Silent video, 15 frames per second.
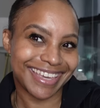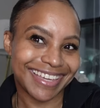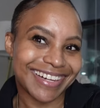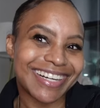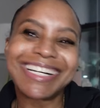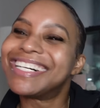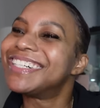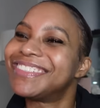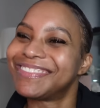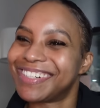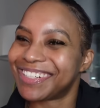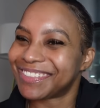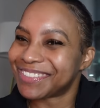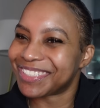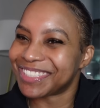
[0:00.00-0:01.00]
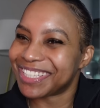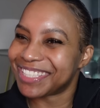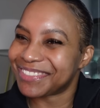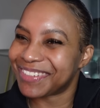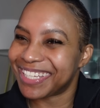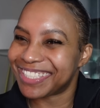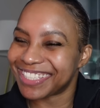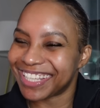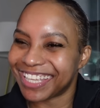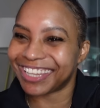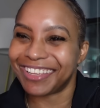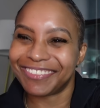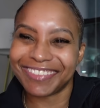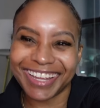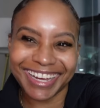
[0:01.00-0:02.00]
y'all. Welcome to this week's
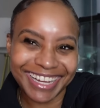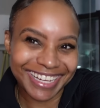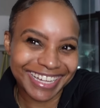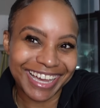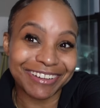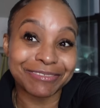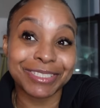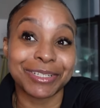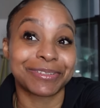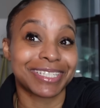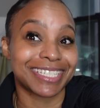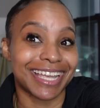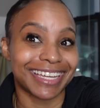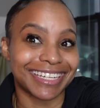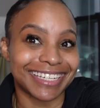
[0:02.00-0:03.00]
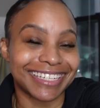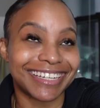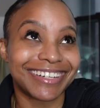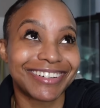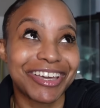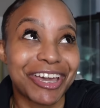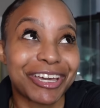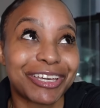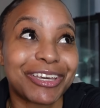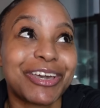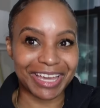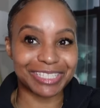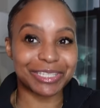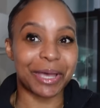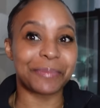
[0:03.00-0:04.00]
weekly vlog. I'm so excited. Okay.
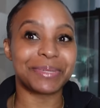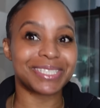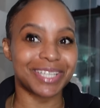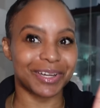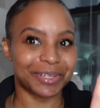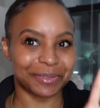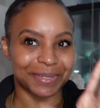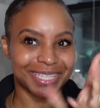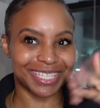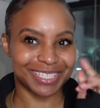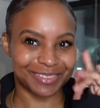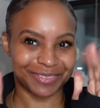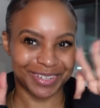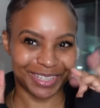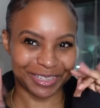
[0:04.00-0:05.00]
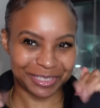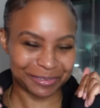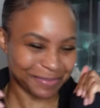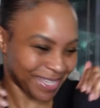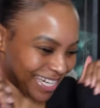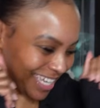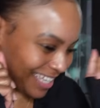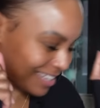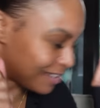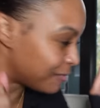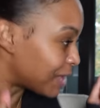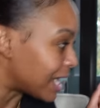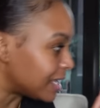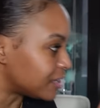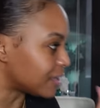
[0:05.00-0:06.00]
okay. So I've been talking about this for a little minute.
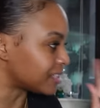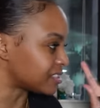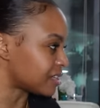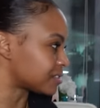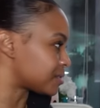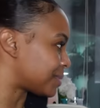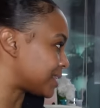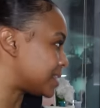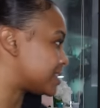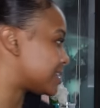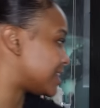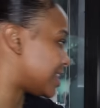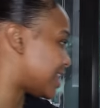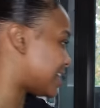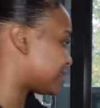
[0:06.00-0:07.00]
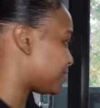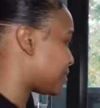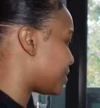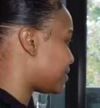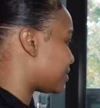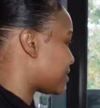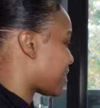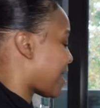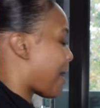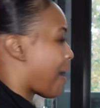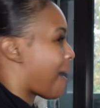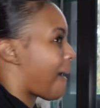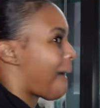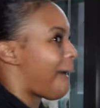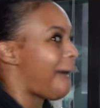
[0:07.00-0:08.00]
Well, no, I talked about this in the last vlog.
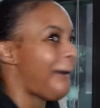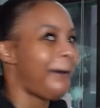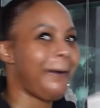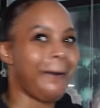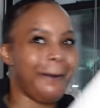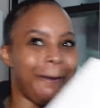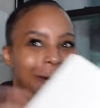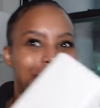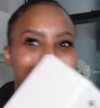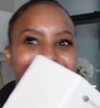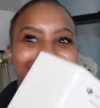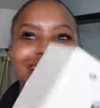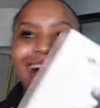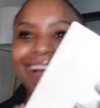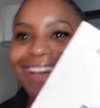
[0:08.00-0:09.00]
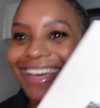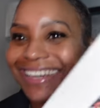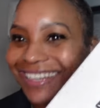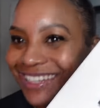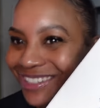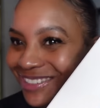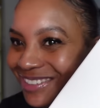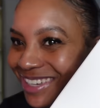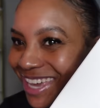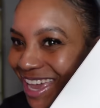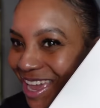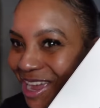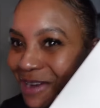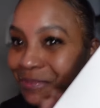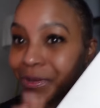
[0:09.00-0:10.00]
I got a new
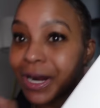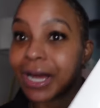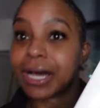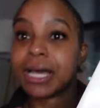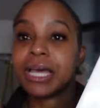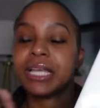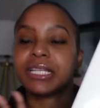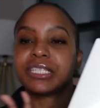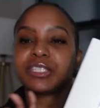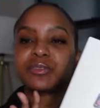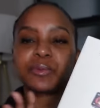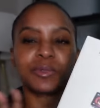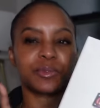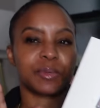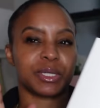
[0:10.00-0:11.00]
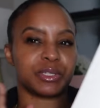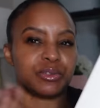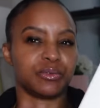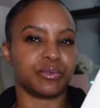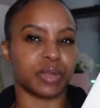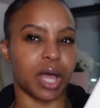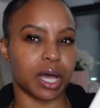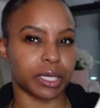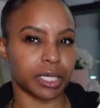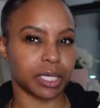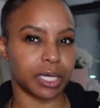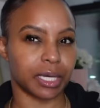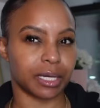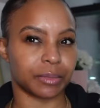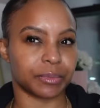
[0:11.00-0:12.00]
camera. This is supposed to be a new vlogging
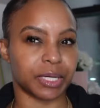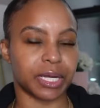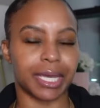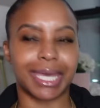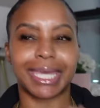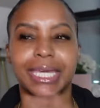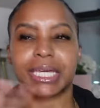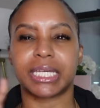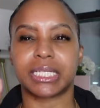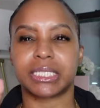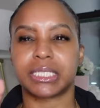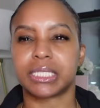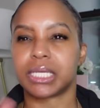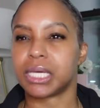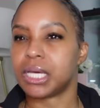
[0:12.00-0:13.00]
camera and